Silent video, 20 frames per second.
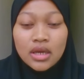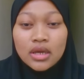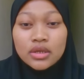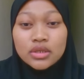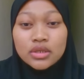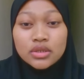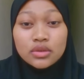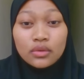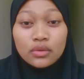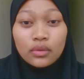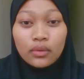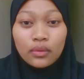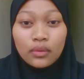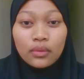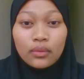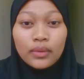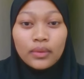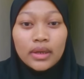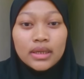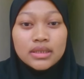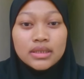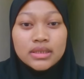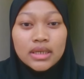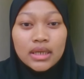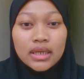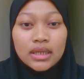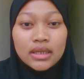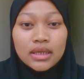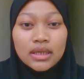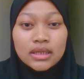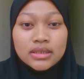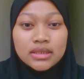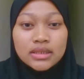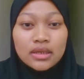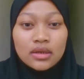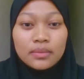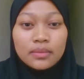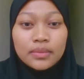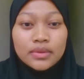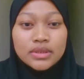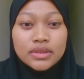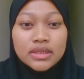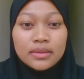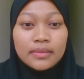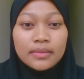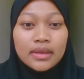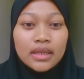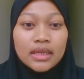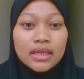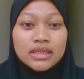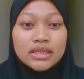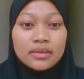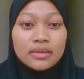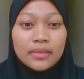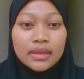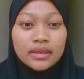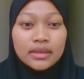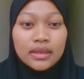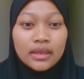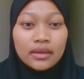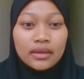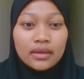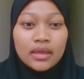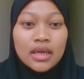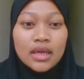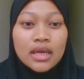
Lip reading: So, what exactly is approximate estimating?